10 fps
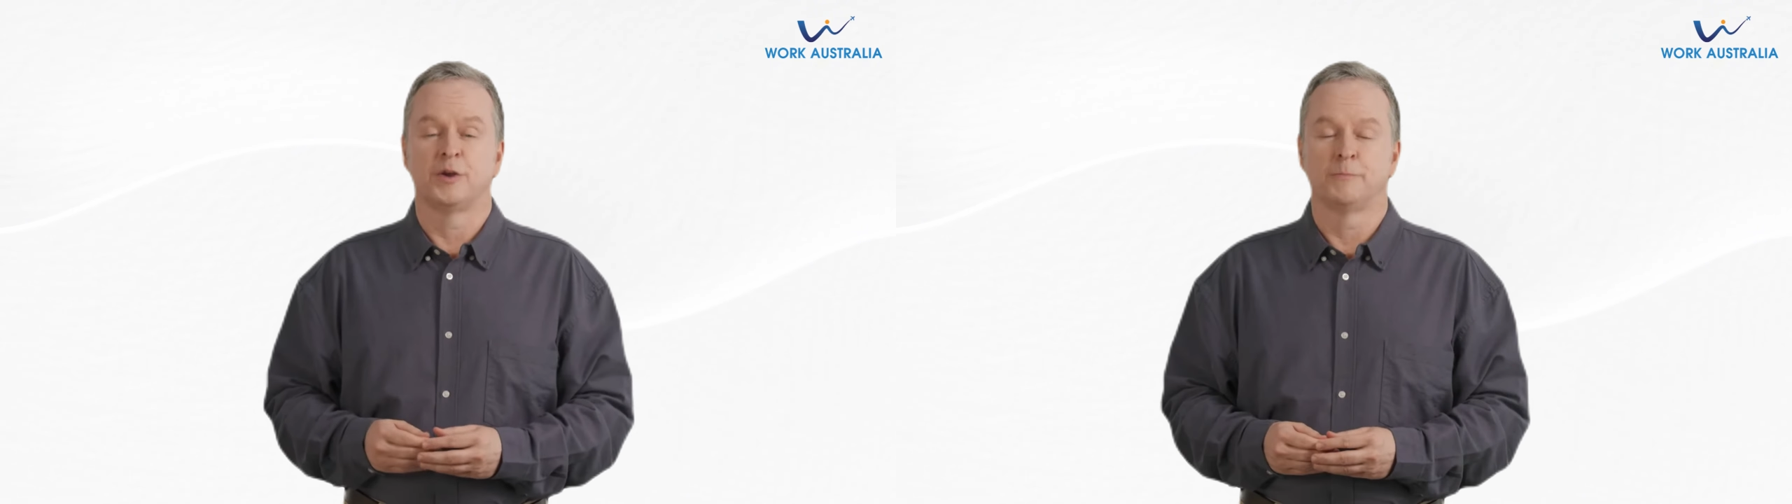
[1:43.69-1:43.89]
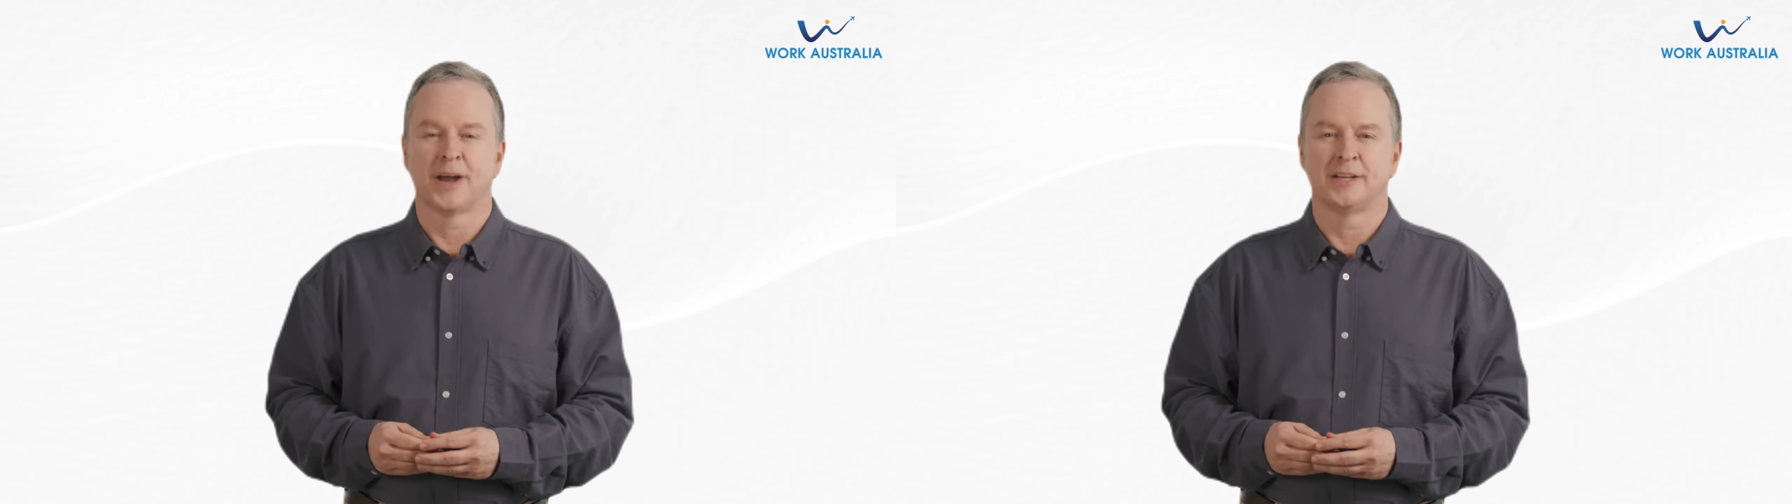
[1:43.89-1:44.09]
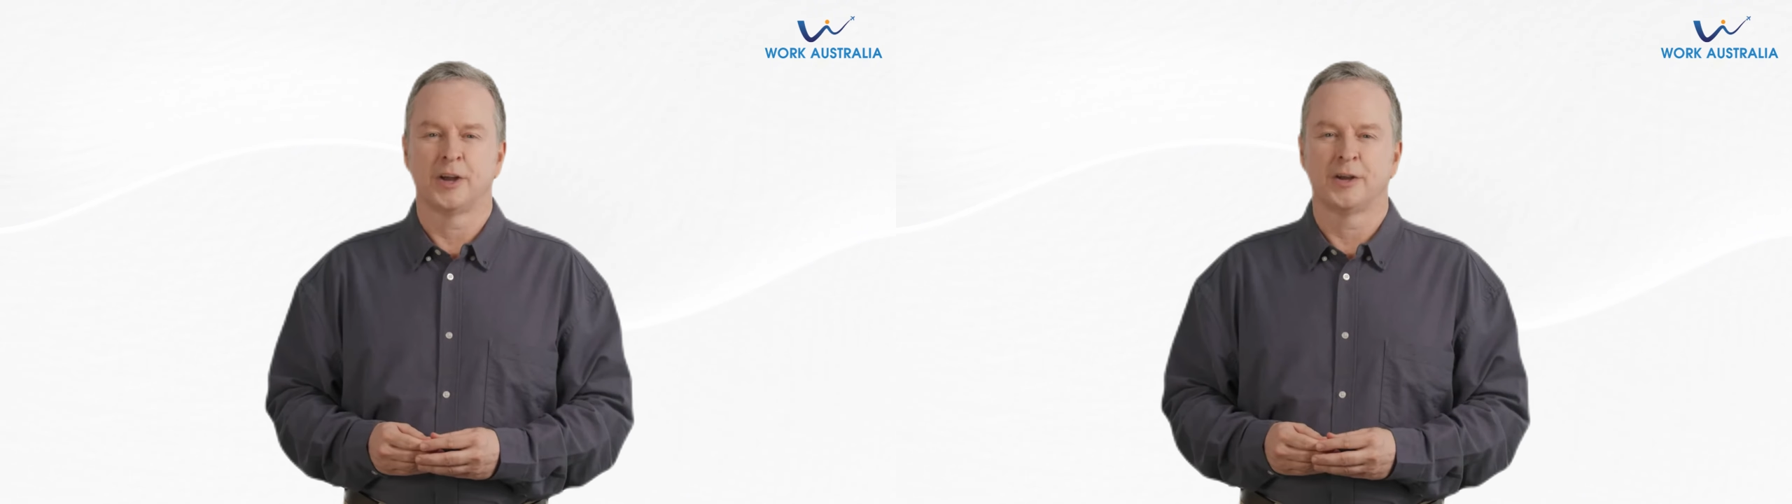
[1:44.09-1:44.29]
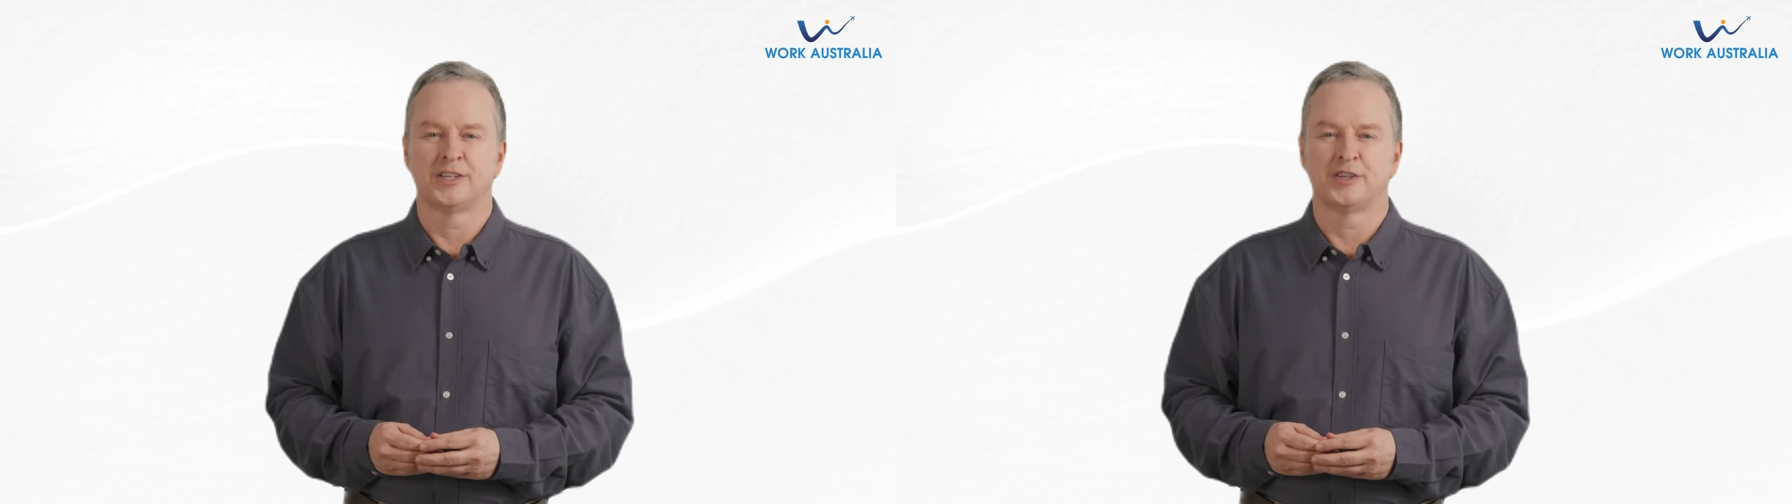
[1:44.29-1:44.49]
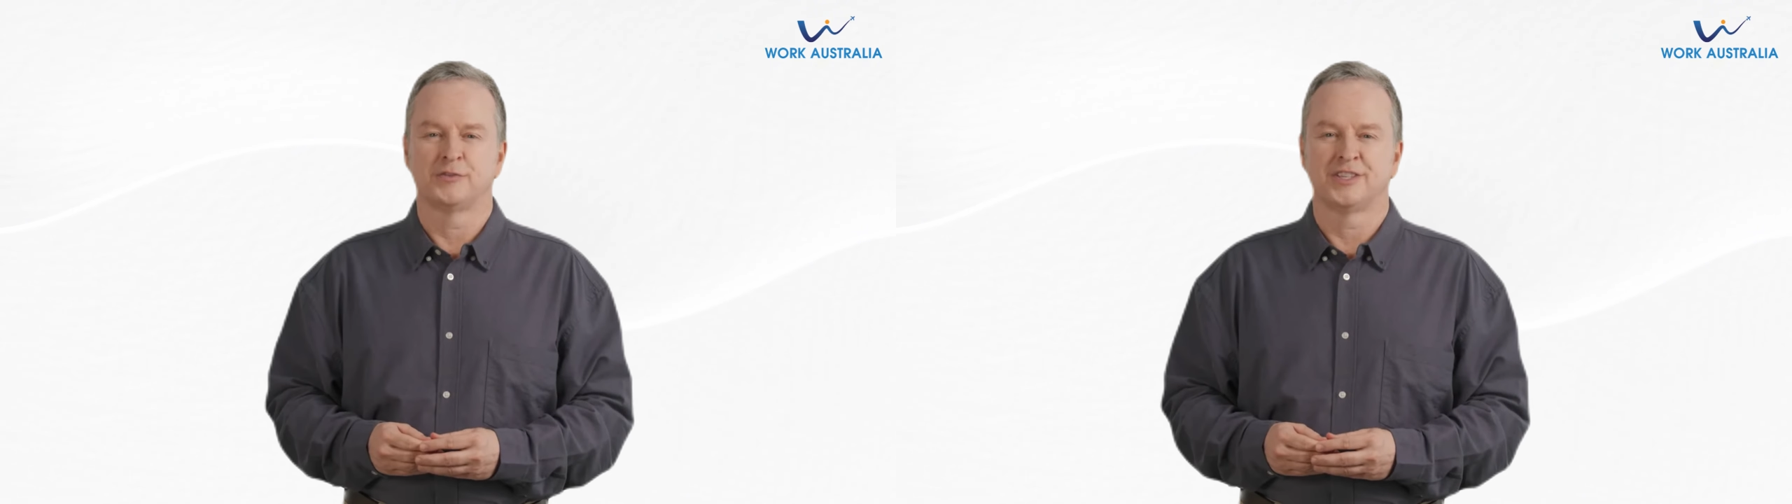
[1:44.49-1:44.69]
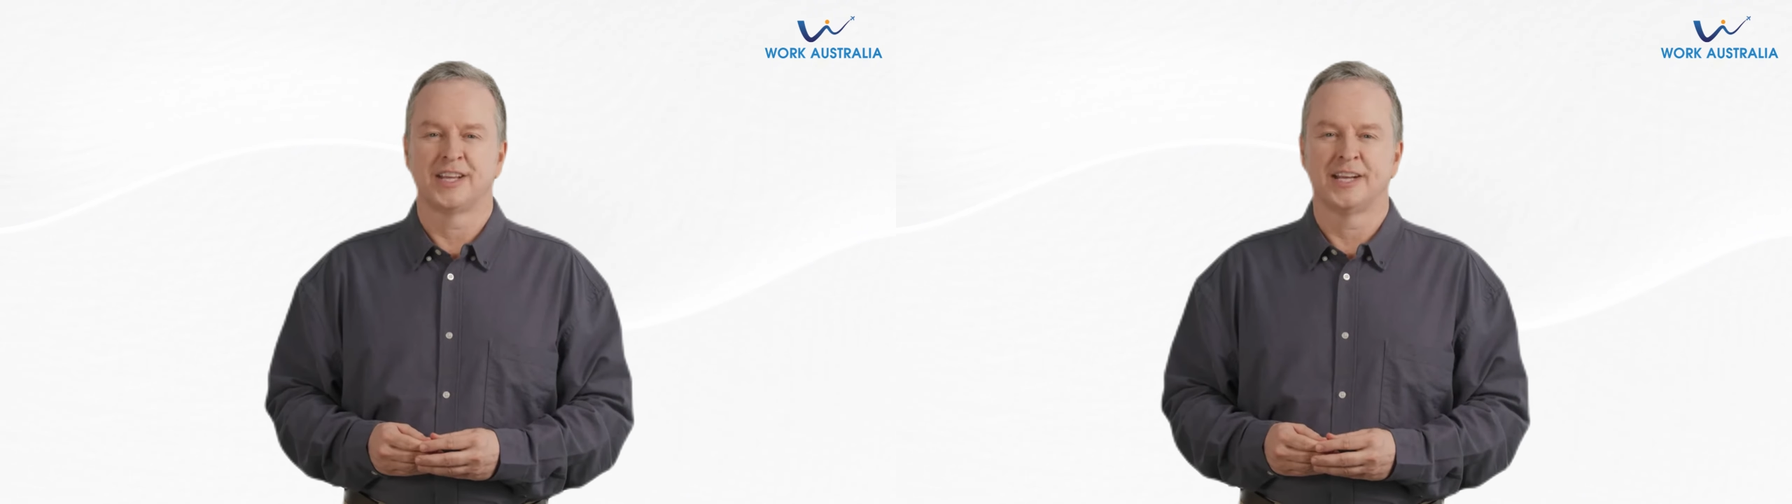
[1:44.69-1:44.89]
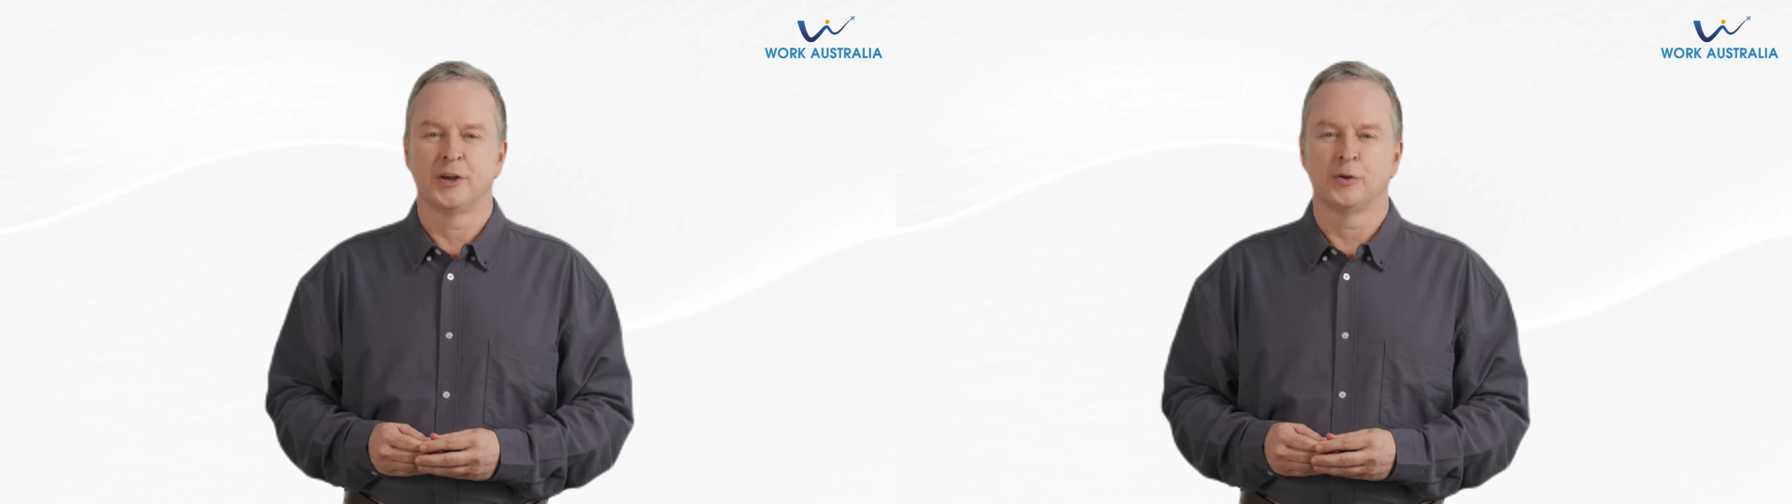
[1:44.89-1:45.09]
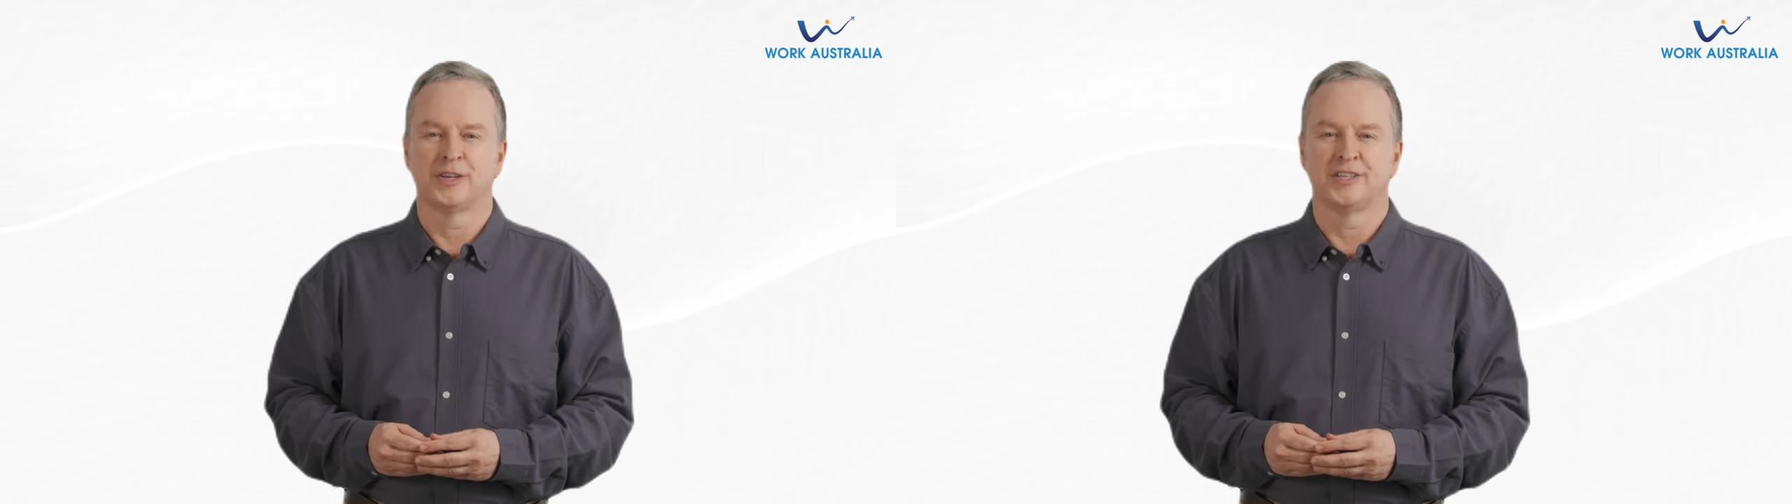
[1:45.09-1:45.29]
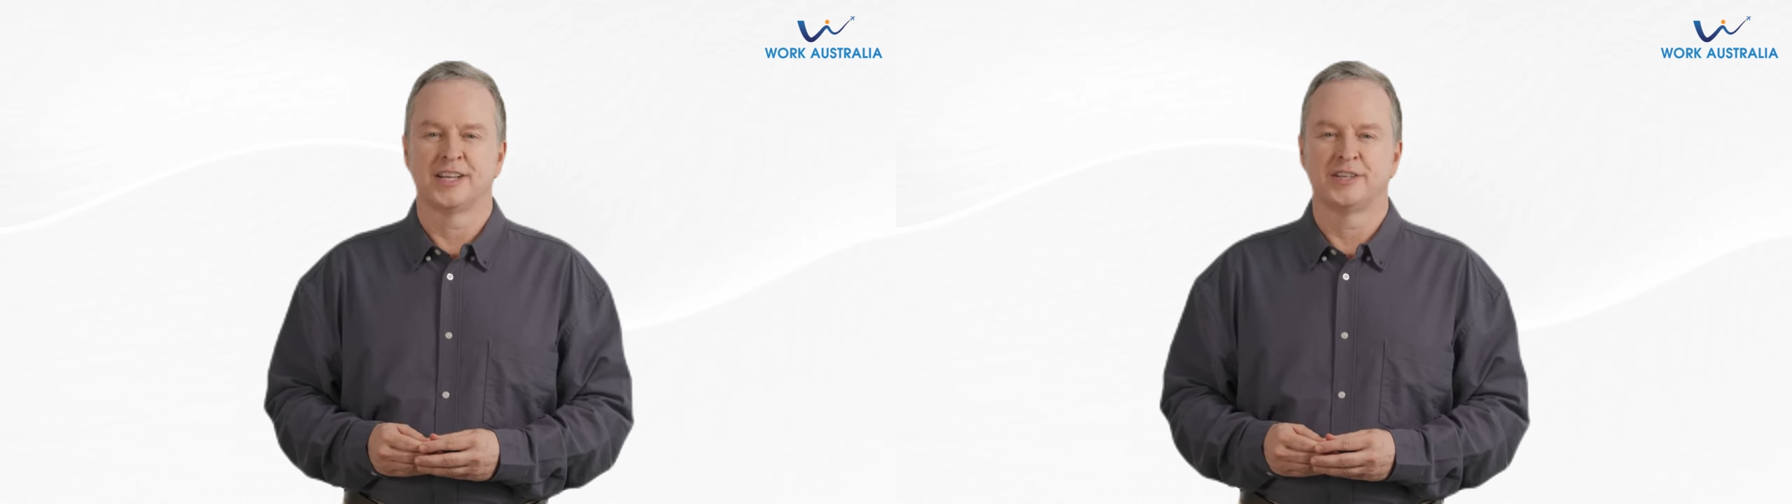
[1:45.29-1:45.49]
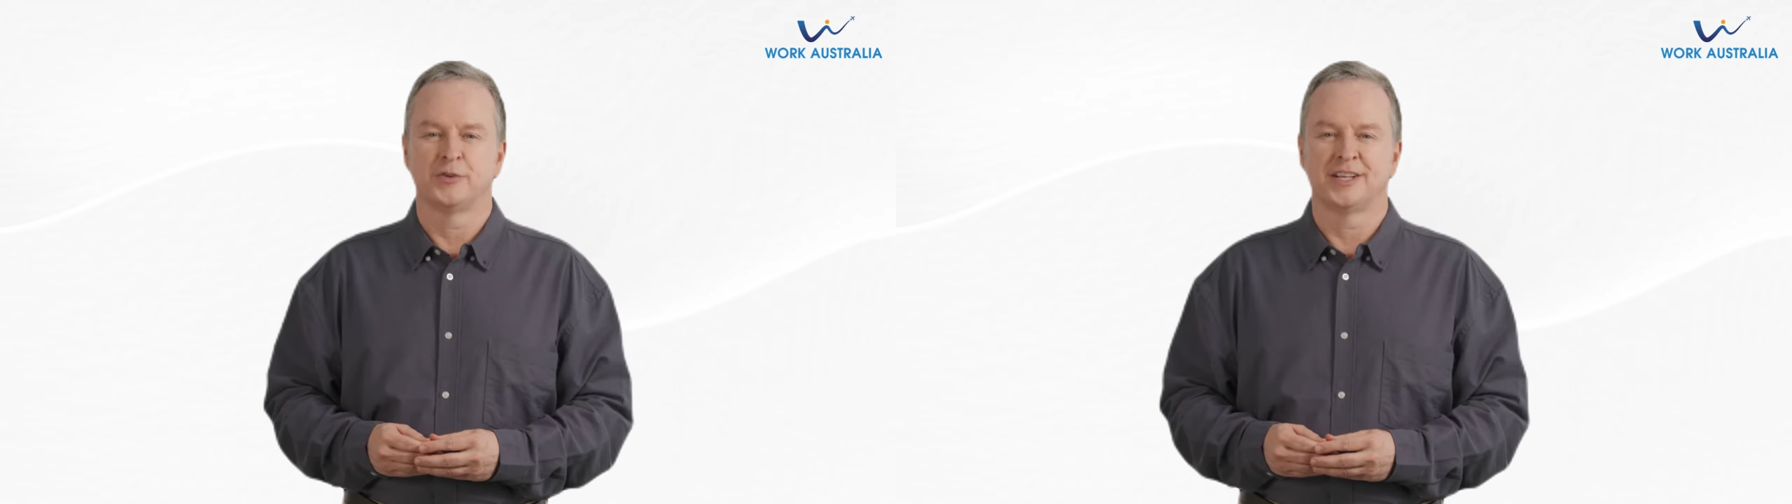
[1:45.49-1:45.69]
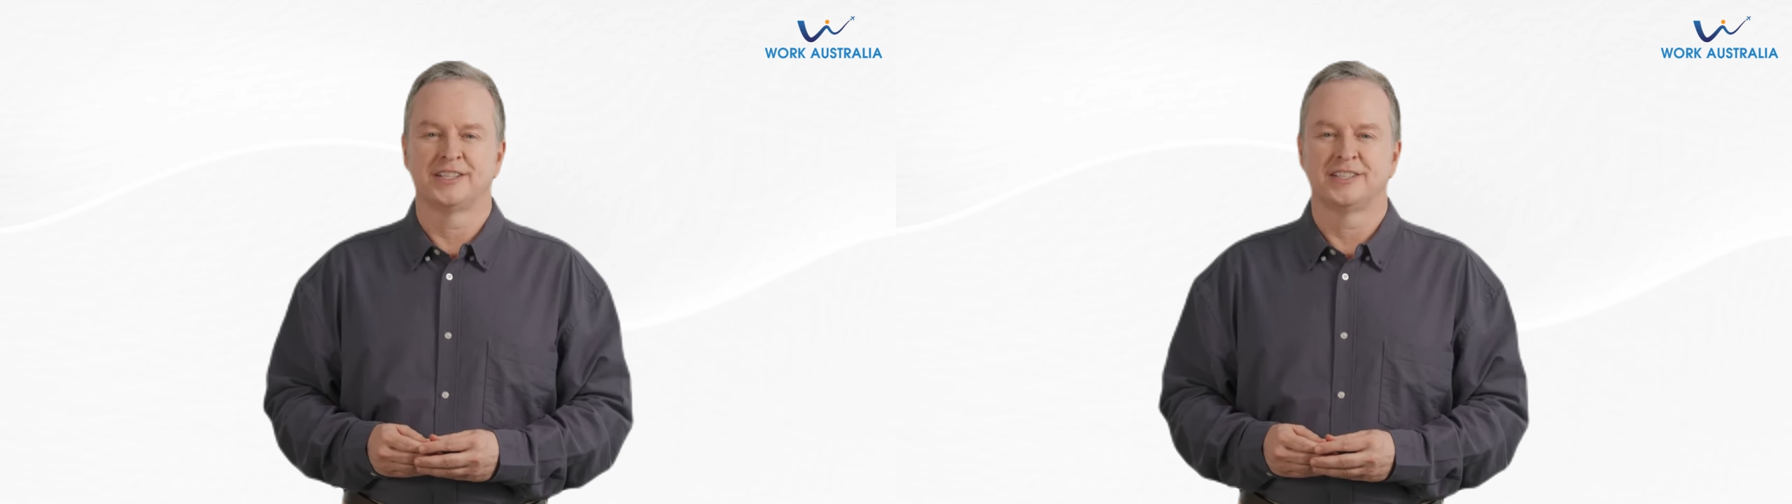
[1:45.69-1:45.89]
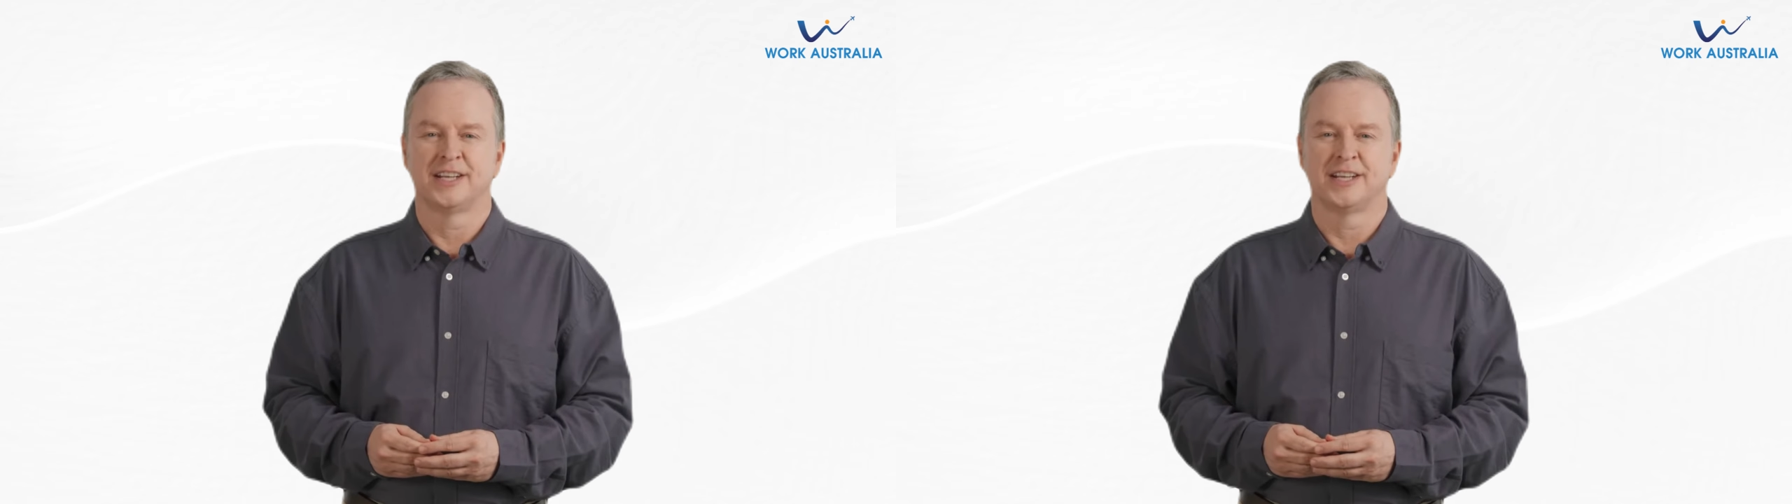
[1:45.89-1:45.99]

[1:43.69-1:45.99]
a better knowledge of stakeholders' interests